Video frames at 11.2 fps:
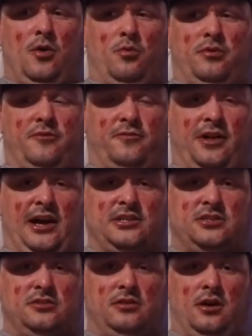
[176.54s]
when the
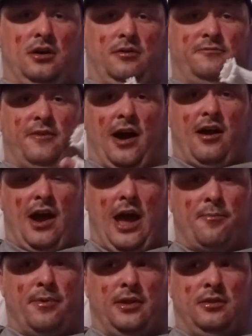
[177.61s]
flash fire
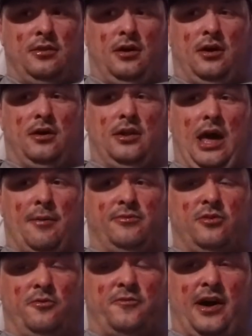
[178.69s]
happened, it happened
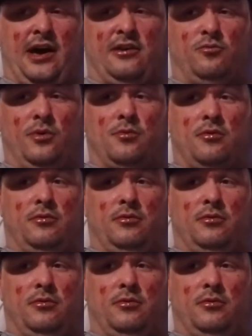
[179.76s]
so fast. We were,